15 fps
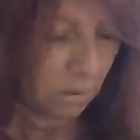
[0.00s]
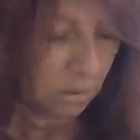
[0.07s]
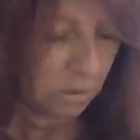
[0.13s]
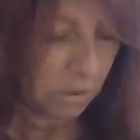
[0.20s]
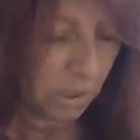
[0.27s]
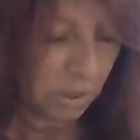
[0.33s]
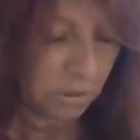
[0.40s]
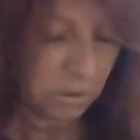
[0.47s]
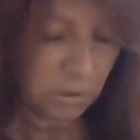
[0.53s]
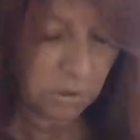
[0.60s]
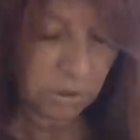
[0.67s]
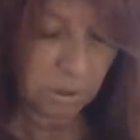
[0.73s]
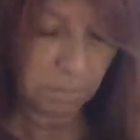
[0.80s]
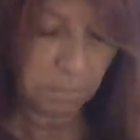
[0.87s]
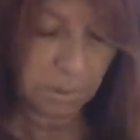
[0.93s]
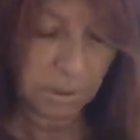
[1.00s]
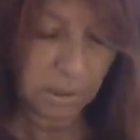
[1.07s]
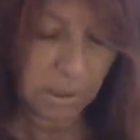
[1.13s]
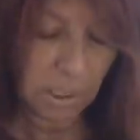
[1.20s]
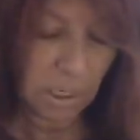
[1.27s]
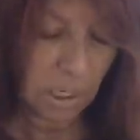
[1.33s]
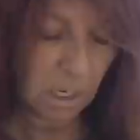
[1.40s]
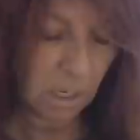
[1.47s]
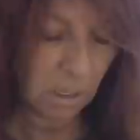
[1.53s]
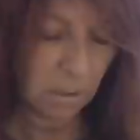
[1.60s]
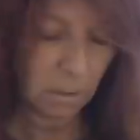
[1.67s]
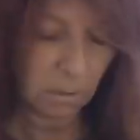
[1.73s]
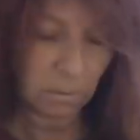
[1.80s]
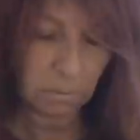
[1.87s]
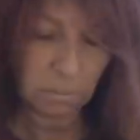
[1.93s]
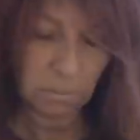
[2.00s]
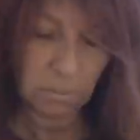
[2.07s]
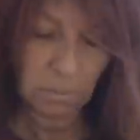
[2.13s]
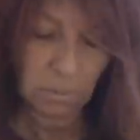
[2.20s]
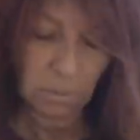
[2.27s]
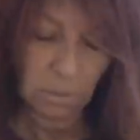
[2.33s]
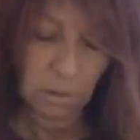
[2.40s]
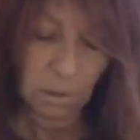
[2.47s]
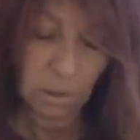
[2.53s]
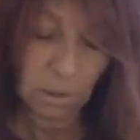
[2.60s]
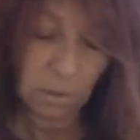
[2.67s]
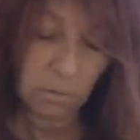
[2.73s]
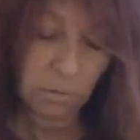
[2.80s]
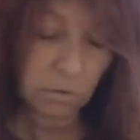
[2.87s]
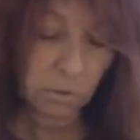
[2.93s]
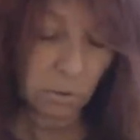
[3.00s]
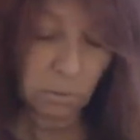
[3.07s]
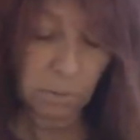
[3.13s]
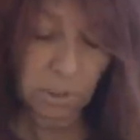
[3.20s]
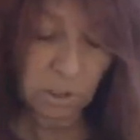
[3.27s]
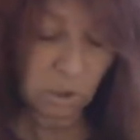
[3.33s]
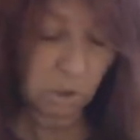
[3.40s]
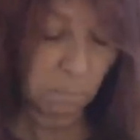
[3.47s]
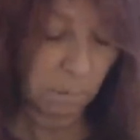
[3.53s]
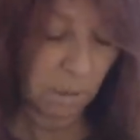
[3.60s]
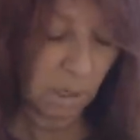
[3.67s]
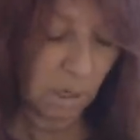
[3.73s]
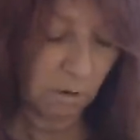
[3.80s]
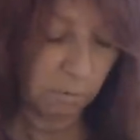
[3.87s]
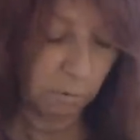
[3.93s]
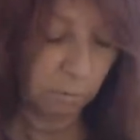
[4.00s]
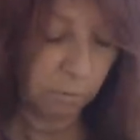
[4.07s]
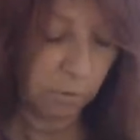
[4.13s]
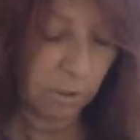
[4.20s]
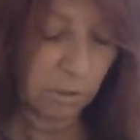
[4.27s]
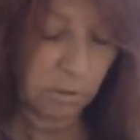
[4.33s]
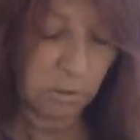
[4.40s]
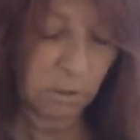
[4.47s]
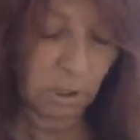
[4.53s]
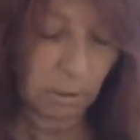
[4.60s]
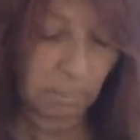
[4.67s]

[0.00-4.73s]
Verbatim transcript: There is also stability here, and there's a wish being fulfilled.